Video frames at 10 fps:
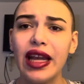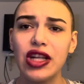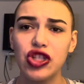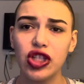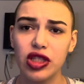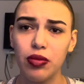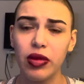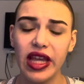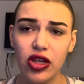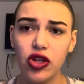It's just
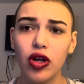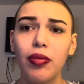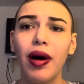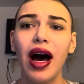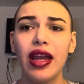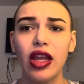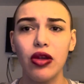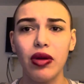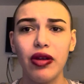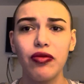in your body, you
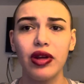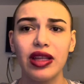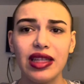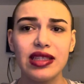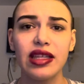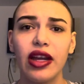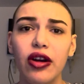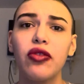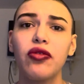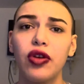get really
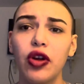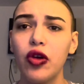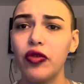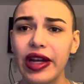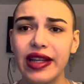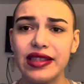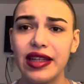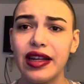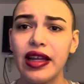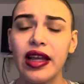scared for no reason.